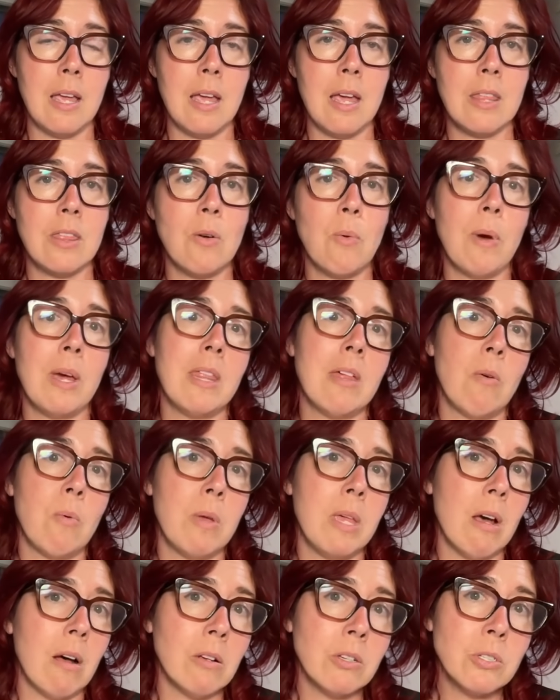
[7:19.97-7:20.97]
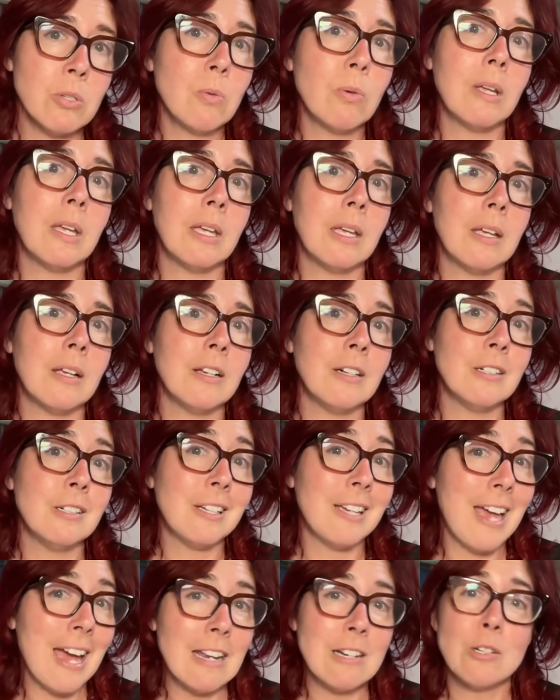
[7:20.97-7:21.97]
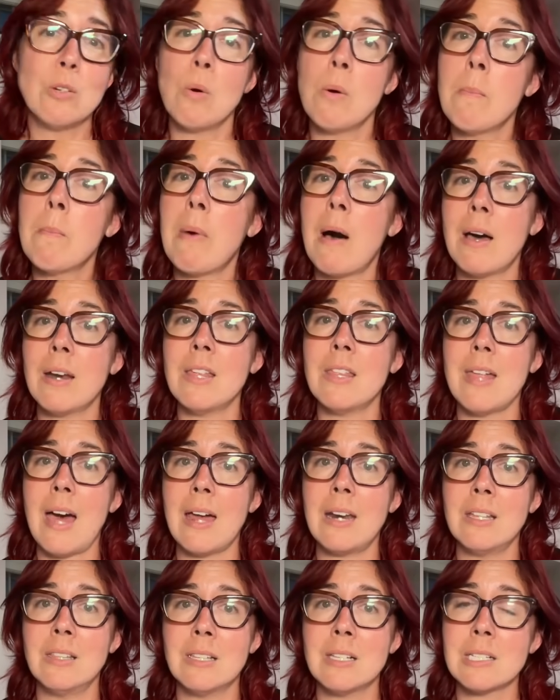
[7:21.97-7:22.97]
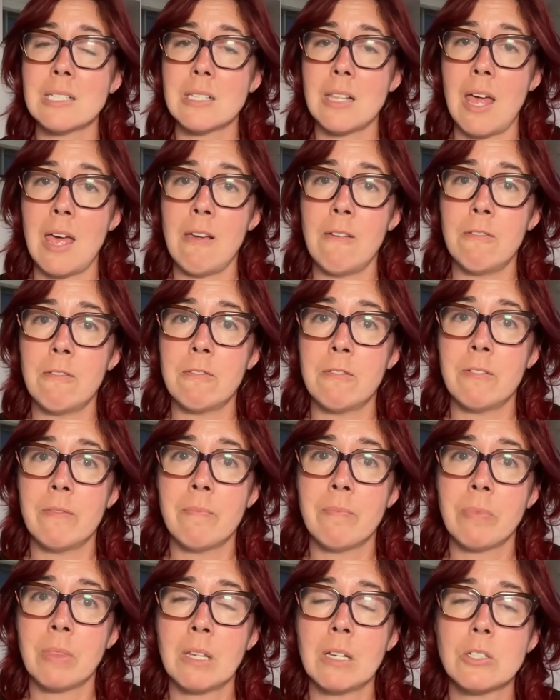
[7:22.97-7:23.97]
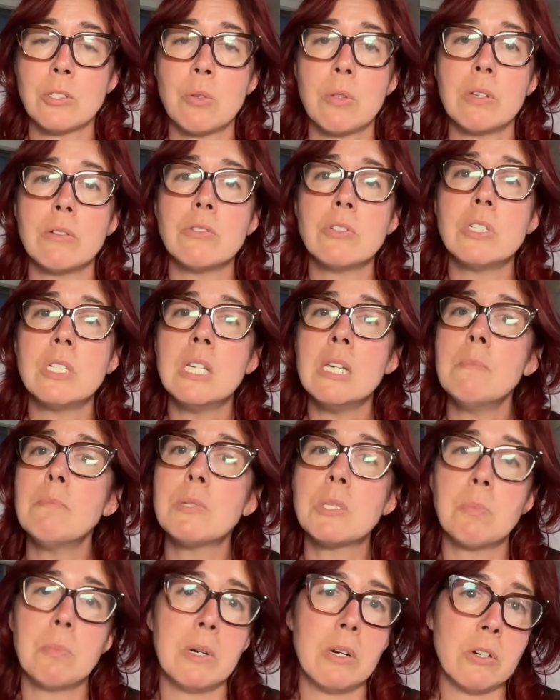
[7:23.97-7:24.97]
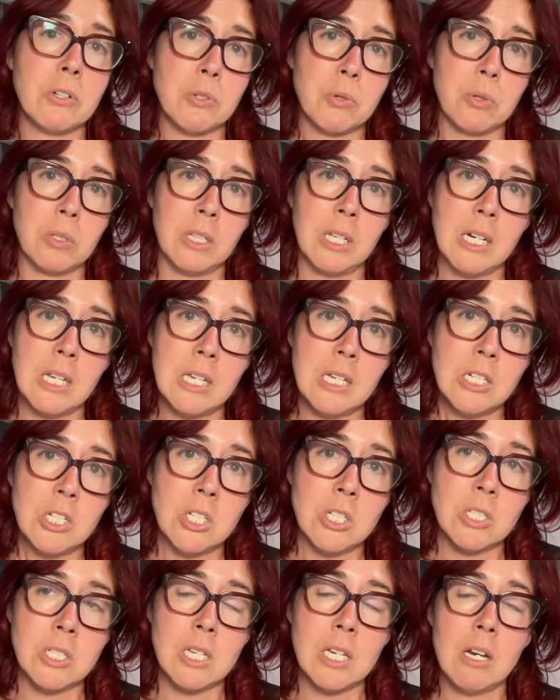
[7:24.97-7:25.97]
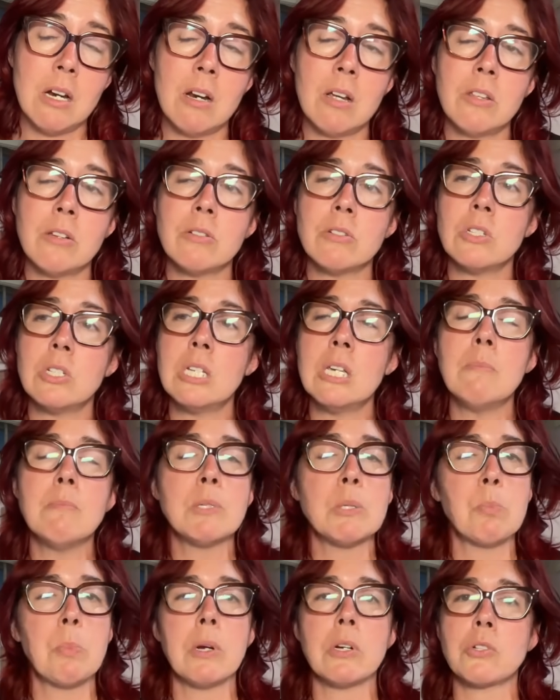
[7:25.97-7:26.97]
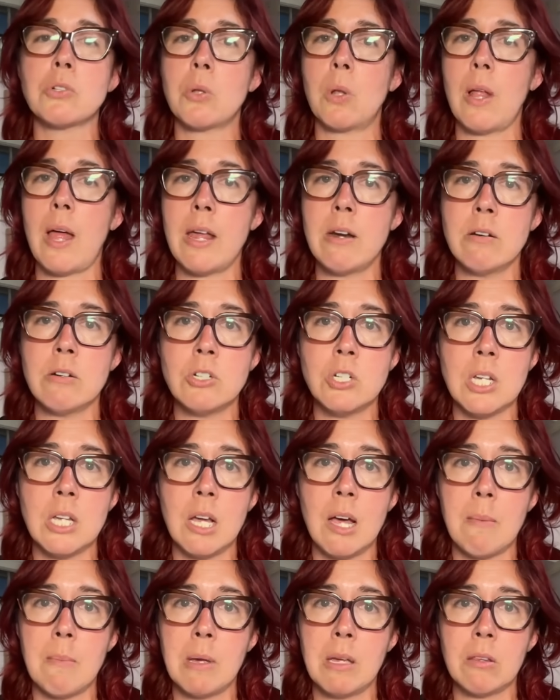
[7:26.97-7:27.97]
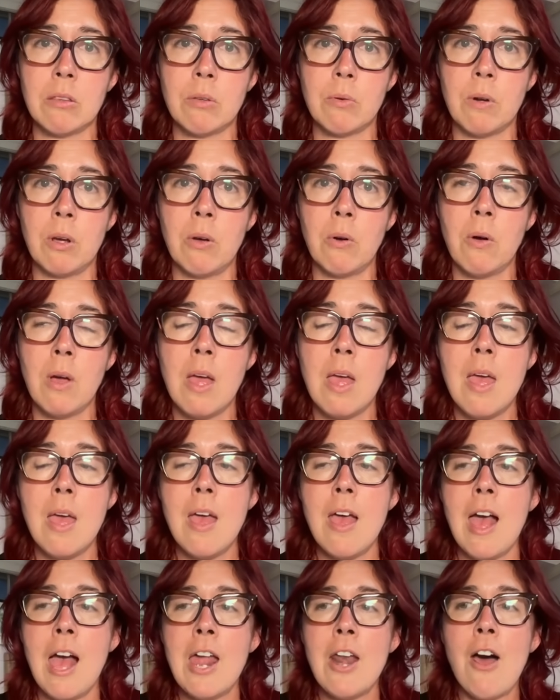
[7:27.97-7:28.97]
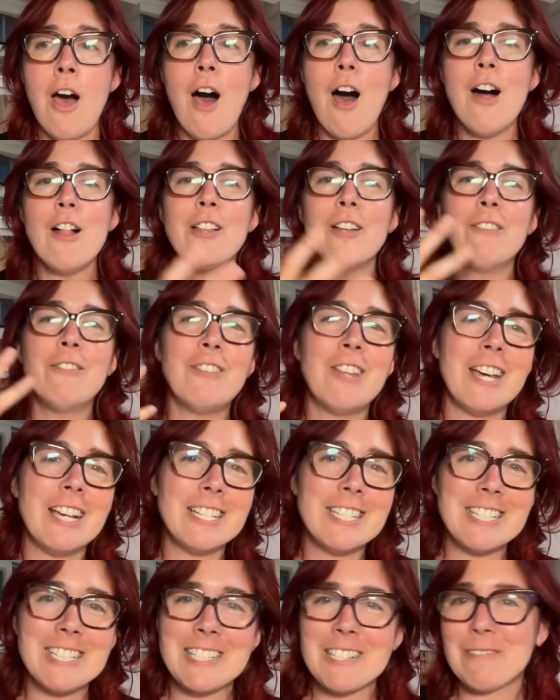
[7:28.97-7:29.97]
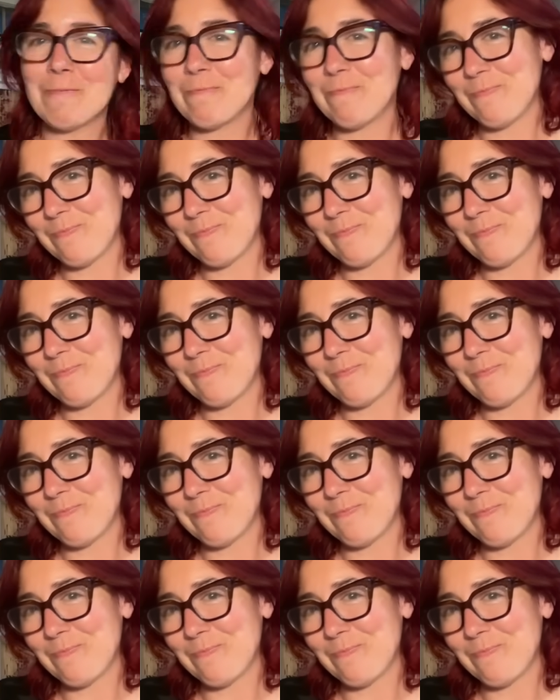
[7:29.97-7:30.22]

and the way that we also get to embody that in this life. So there's deep spiritual lineages here. There's deep spiritual energy coming through. And all of this